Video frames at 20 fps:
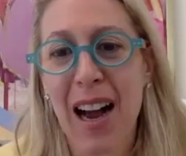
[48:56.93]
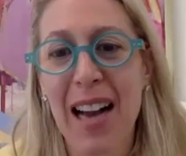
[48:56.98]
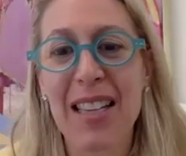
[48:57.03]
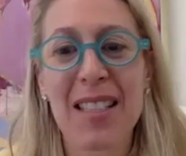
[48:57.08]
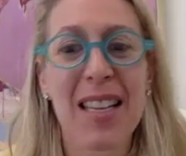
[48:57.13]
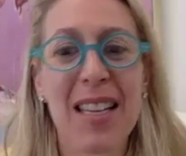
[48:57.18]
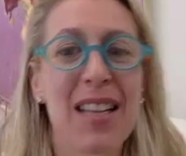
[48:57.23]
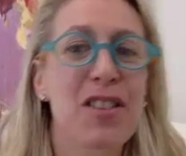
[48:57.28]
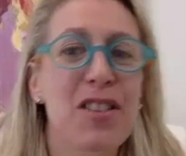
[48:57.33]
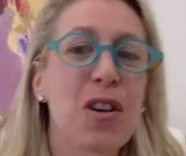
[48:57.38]
I
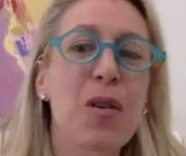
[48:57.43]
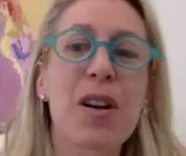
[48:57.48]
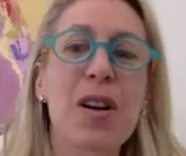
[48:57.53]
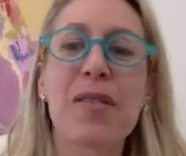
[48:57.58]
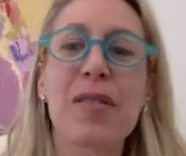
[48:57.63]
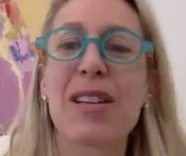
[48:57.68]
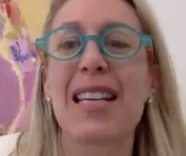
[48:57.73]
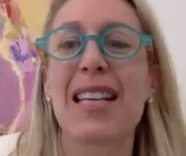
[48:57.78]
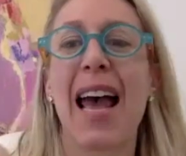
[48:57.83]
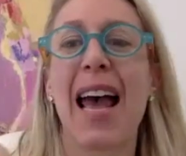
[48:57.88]
say, don't
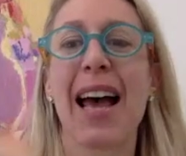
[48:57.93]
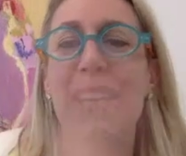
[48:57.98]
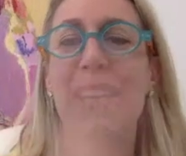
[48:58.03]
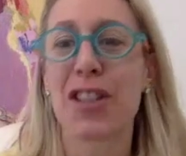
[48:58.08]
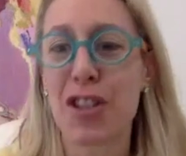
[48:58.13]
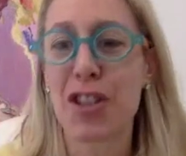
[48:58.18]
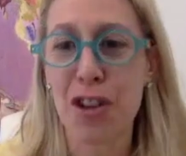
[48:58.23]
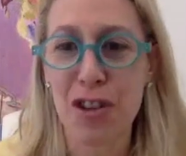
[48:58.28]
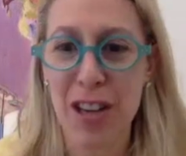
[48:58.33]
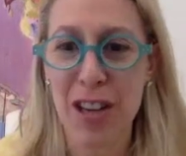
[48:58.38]
even
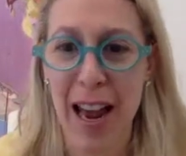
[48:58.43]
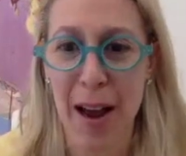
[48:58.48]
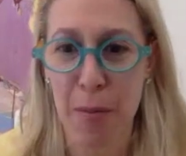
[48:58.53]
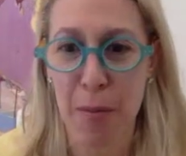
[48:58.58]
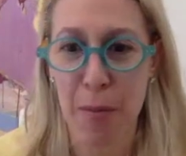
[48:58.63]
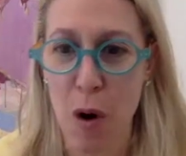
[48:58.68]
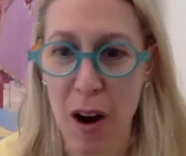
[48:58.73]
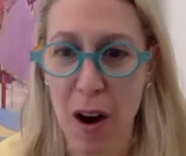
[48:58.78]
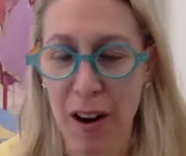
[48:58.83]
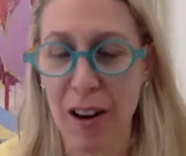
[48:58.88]
test your
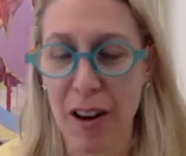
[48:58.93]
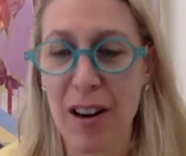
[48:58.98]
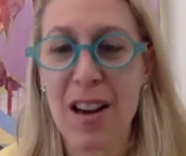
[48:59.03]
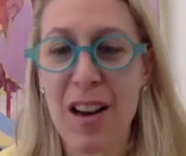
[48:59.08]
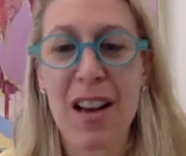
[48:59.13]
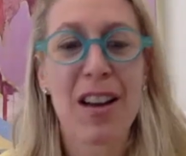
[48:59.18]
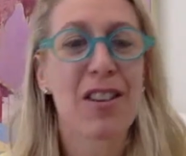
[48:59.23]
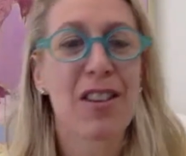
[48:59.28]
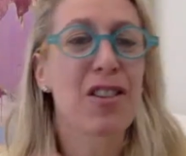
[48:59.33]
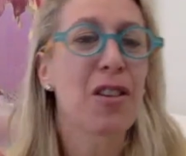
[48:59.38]
tap water.
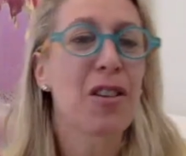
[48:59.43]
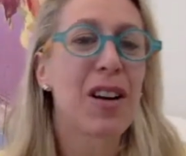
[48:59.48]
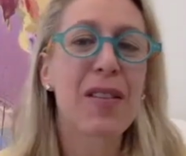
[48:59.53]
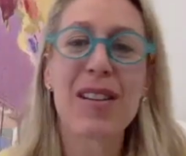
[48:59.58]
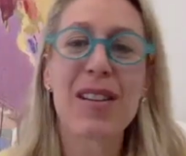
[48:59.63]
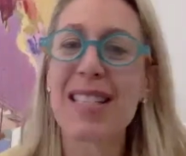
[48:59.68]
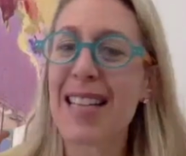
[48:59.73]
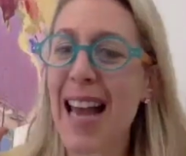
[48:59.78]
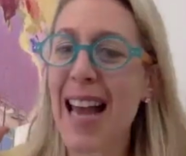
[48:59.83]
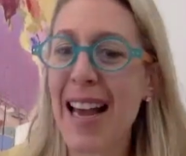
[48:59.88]
Don't
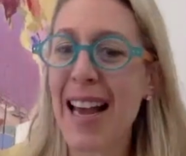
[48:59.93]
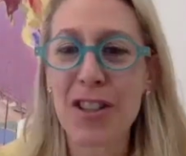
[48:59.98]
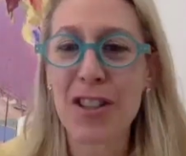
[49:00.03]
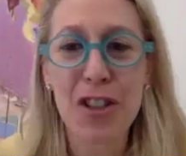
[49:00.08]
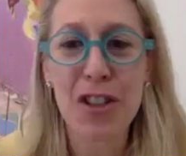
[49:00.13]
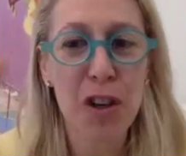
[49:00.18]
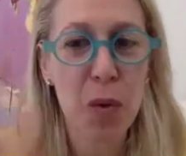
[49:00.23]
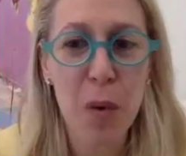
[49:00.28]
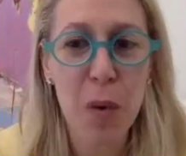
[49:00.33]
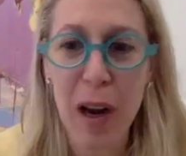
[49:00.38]
even
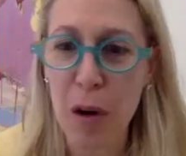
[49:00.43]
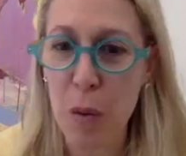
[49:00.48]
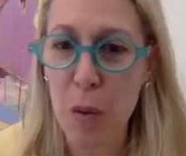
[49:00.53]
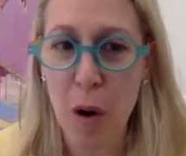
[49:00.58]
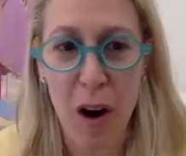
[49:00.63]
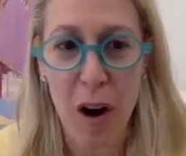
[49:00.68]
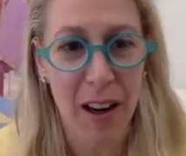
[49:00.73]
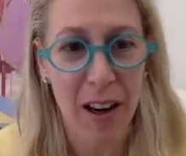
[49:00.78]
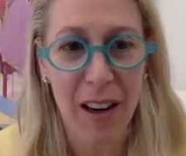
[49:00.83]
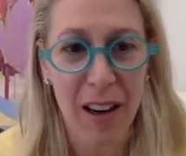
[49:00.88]
test your well
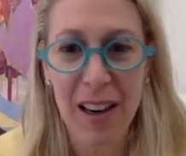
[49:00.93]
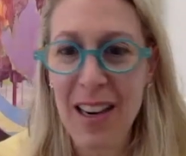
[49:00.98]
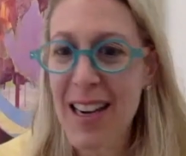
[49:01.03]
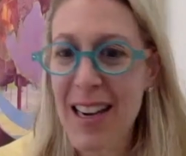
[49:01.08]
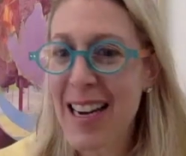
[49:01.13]
water.